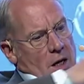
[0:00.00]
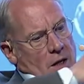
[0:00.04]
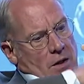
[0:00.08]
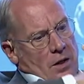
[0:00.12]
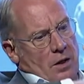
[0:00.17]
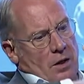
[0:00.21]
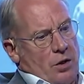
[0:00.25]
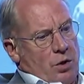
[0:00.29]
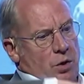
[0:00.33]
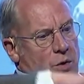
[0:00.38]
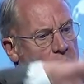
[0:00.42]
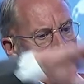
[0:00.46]

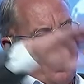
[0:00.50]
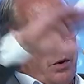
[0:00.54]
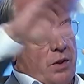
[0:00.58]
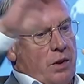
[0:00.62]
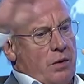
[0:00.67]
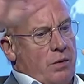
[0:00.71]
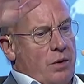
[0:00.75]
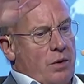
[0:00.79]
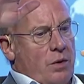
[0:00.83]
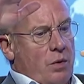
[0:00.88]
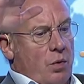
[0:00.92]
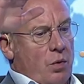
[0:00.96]
that shows
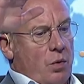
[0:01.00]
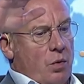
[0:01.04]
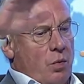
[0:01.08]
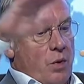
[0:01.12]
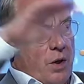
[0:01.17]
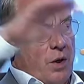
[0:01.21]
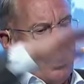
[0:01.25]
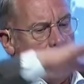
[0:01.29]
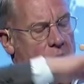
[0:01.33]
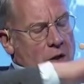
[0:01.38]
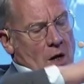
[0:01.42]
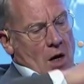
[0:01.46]
there is
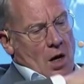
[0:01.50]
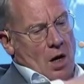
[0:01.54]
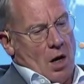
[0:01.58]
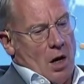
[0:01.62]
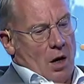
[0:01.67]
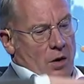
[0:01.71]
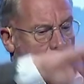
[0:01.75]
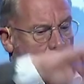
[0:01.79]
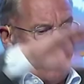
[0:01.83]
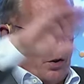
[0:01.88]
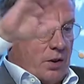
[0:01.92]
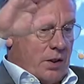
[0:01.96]
always
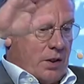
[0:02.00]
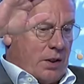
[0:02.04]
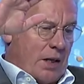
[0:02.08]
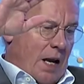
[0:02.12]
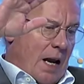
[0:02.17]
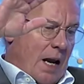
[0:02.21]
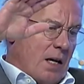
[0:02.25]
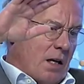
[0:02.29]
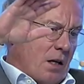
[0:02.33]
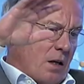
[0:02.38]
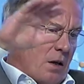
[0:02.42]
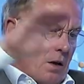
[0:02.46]
a
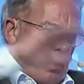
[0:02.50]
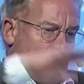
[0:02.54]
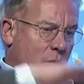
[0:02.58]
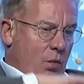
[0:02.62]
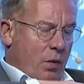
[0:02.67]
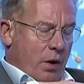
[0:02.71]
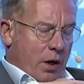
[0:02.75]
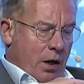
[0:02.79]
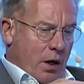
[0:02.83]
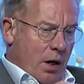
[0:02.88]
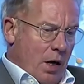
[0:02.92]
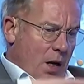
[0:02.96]
cycle
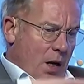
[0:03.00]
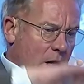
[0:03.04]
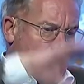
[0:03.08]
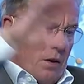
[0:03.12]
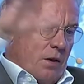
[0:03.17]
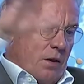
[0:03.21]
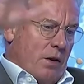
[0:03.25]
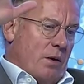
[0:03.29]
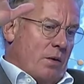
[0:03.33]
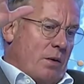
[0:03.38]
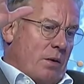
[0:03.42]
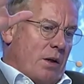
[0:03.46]
where
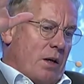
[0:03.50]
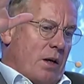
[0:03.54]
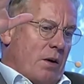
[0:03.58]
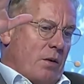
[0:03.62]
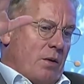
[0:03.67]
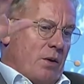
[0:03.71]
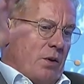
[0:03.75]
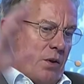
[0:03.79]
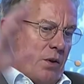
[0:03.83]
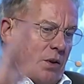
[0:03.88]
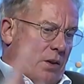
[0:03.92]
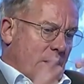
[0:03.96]
there, there
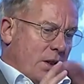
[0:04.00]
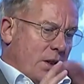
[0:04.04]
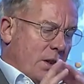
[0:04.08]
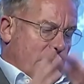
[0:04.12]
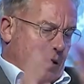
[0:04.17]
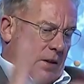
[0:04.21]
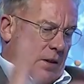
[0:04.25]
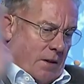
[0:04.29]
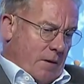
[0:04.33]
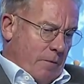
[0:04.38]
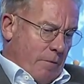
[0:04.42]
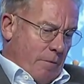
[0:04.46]
is
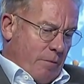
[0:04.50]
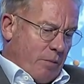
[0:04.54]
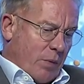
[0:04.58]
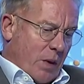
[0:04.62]
this